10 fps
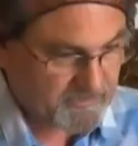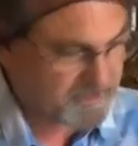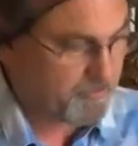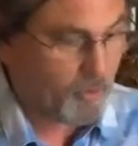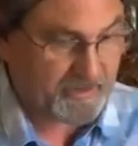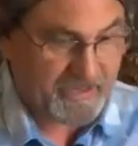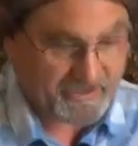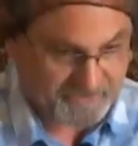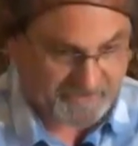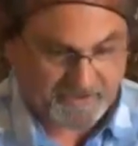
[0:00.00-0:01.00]
spore
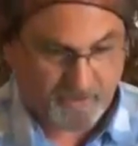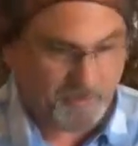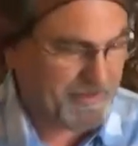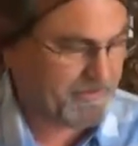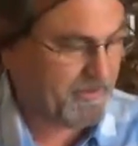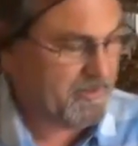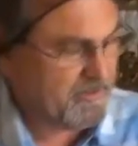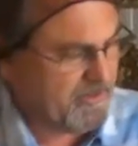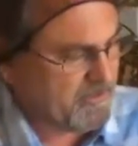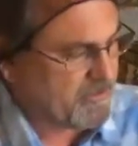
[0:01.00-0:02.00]
dust to deal with.
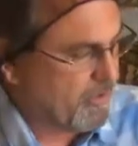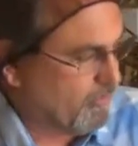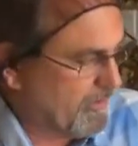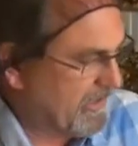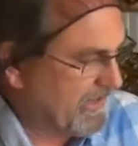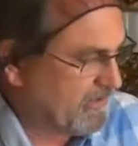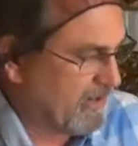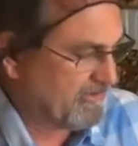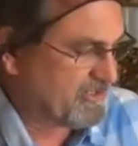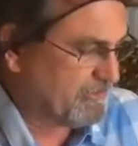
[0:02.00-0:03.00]
So we like to
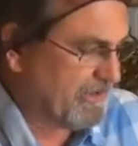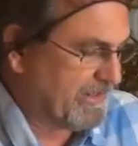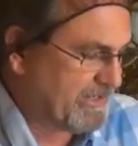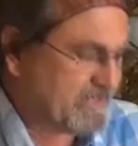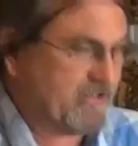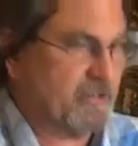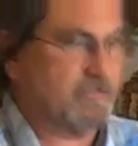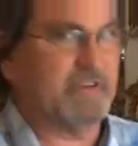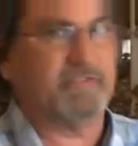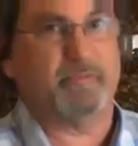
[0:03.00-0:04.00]
harvest them like this. It
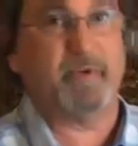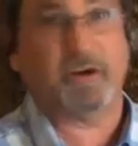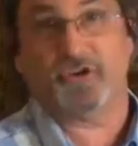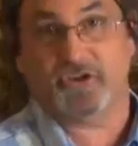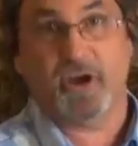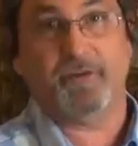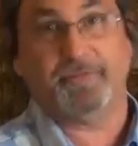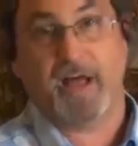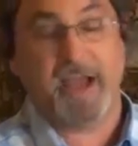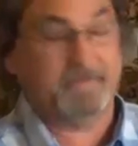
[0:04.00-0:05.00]
also gives them better
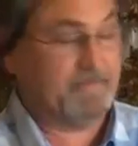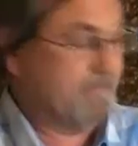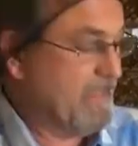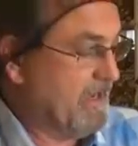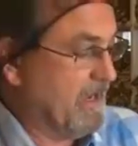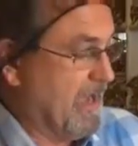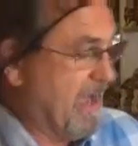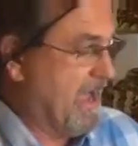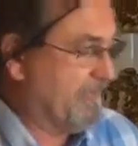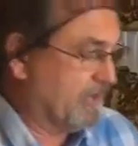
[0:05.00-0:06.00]
shelf life.
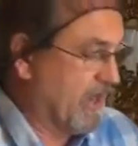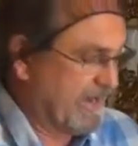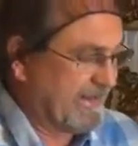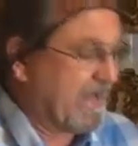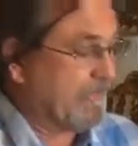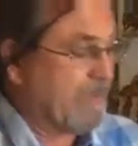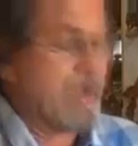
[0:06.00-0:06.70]
They're not going to gain